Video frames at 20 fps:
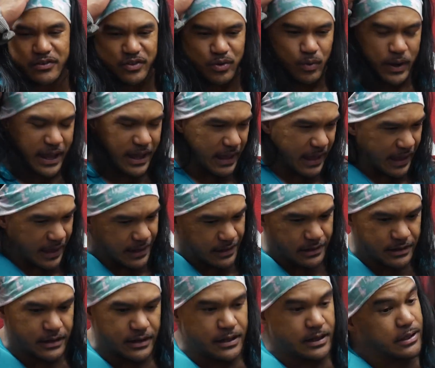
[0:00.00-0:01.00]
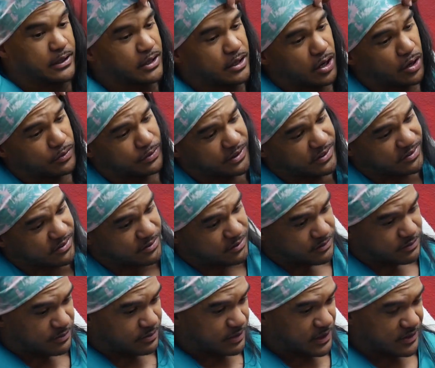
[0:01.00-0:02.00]
way. And
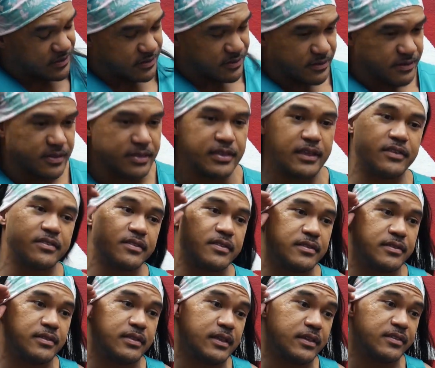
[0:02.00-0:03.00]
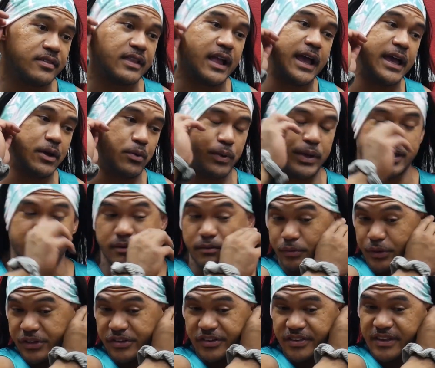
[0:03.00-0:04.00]
this night we
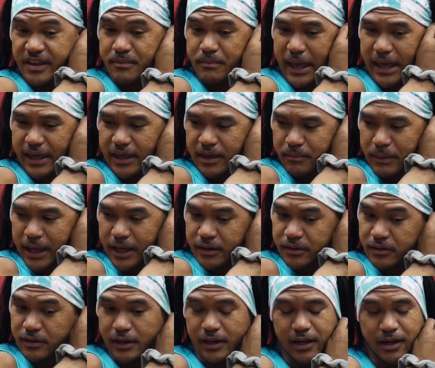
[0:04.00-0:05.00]
just didn't make it, man.